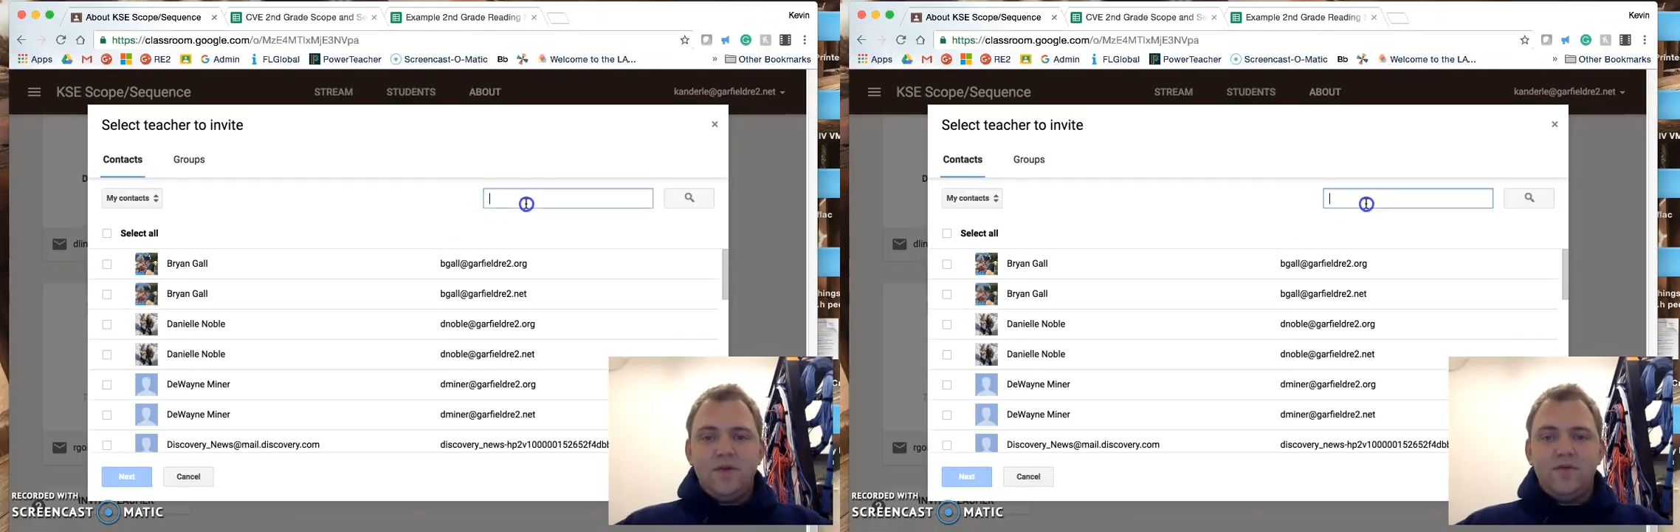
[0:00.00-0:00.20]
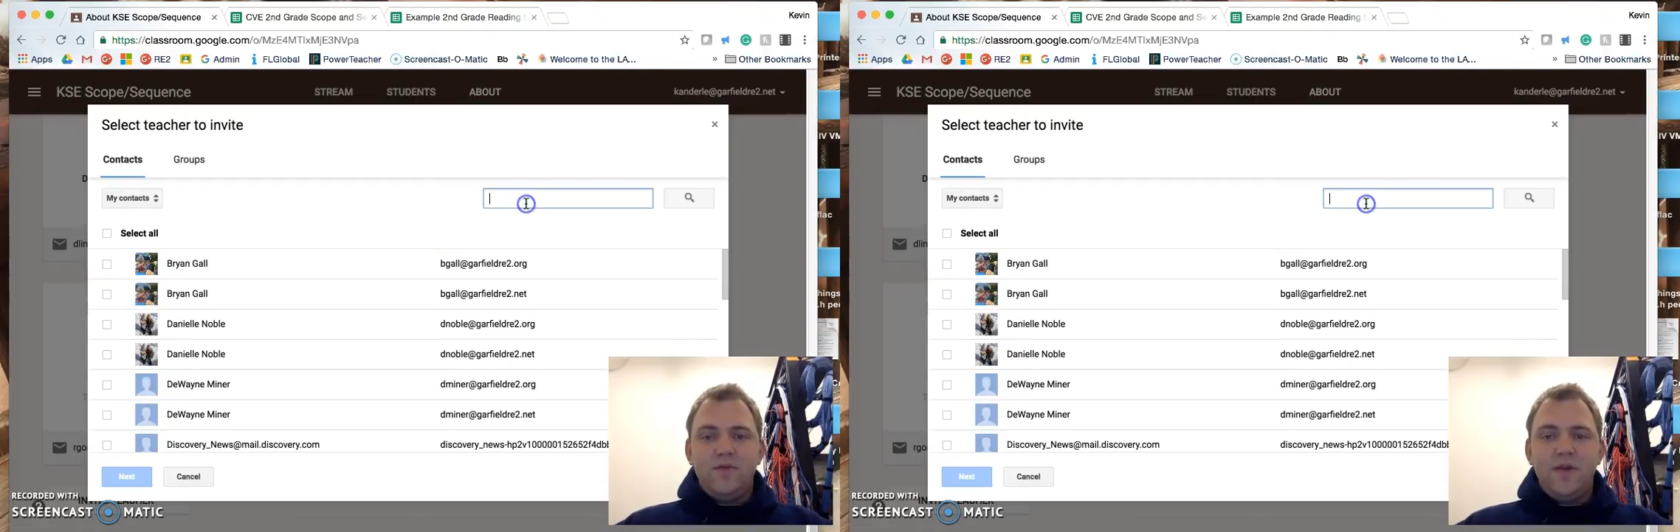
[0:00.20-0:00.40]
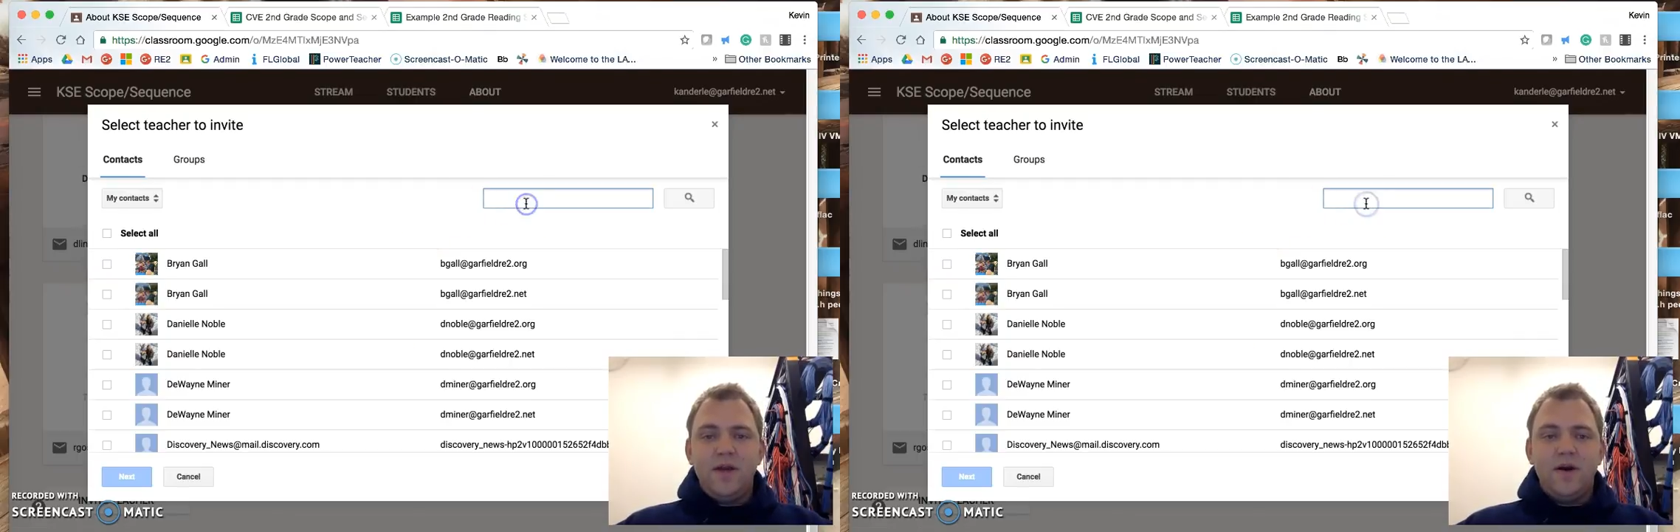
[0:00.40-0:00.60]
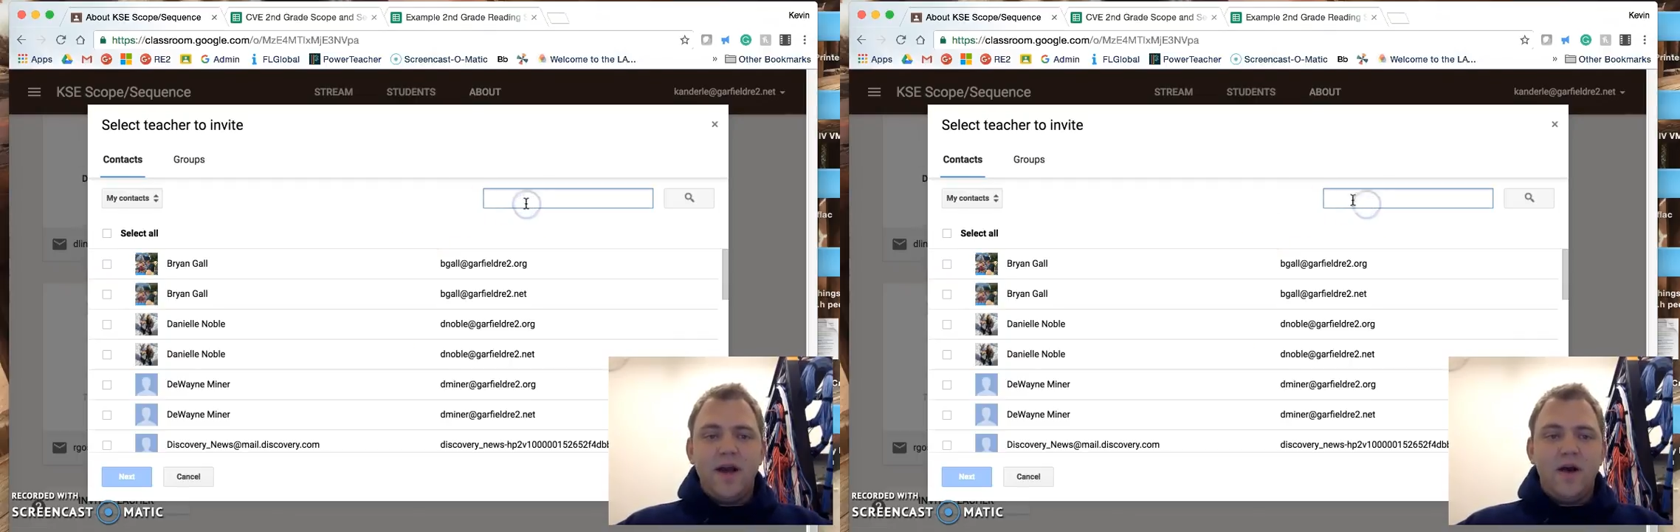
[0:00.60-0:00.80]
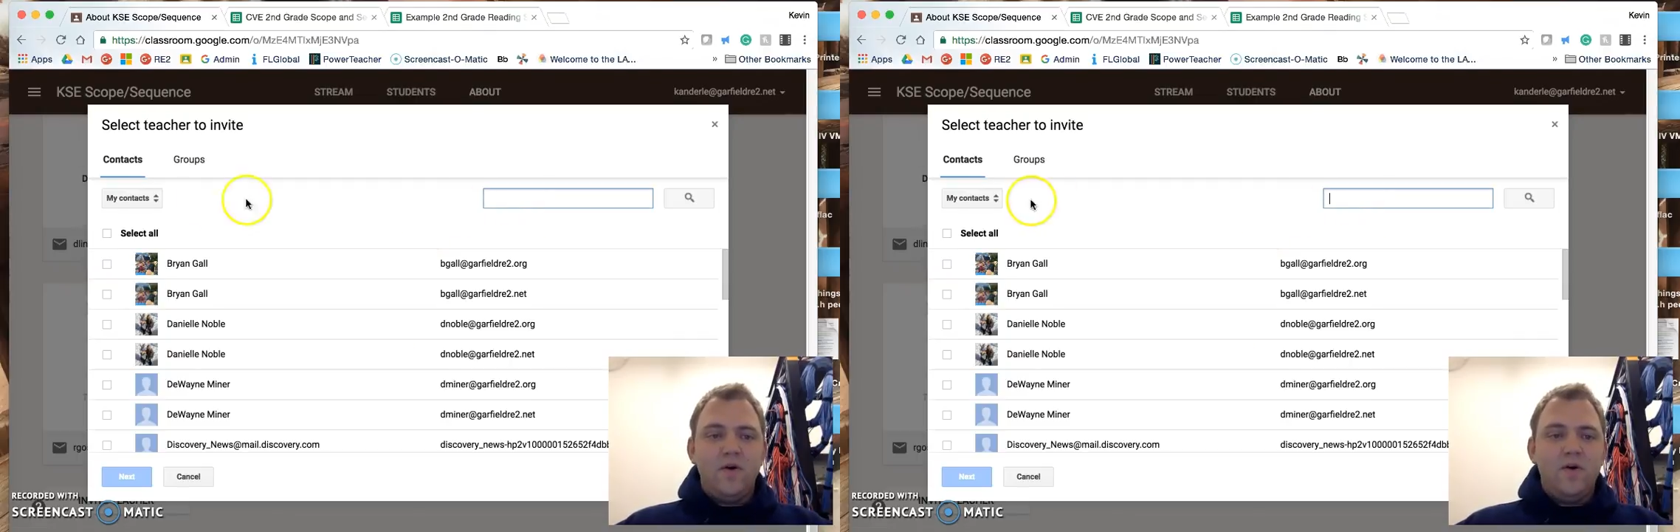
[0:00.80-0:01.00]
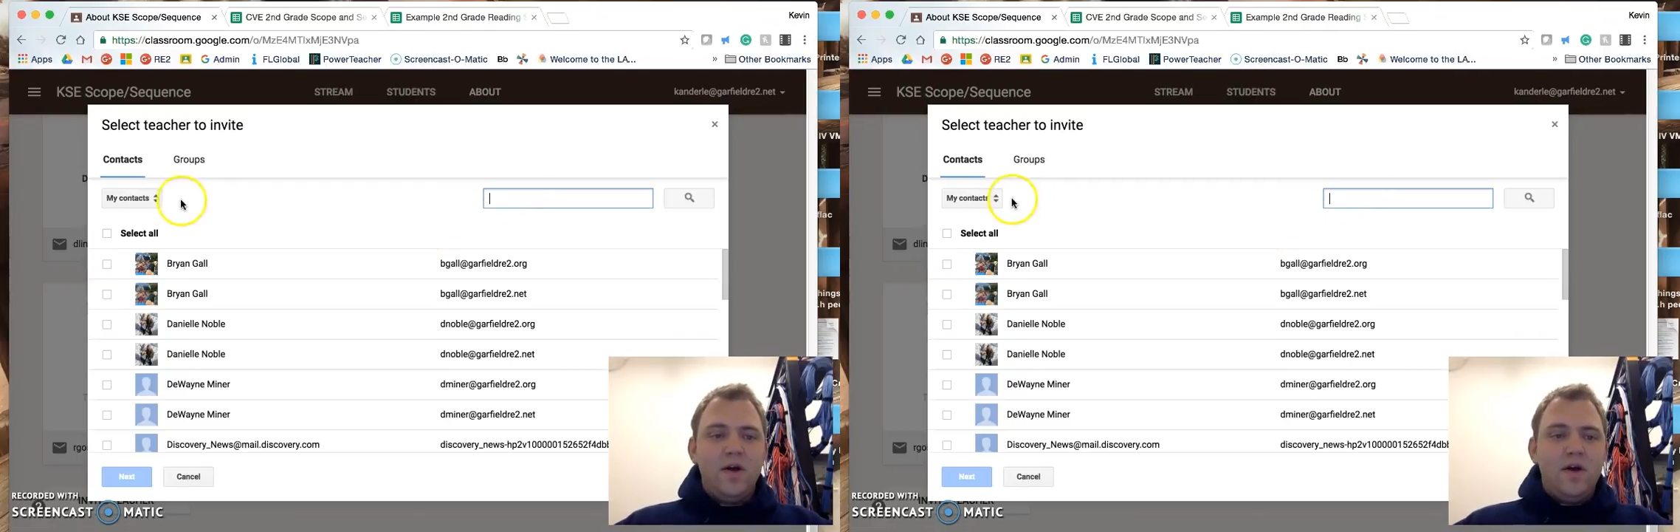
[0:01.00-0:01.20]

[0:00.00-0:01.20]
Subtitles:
from here now,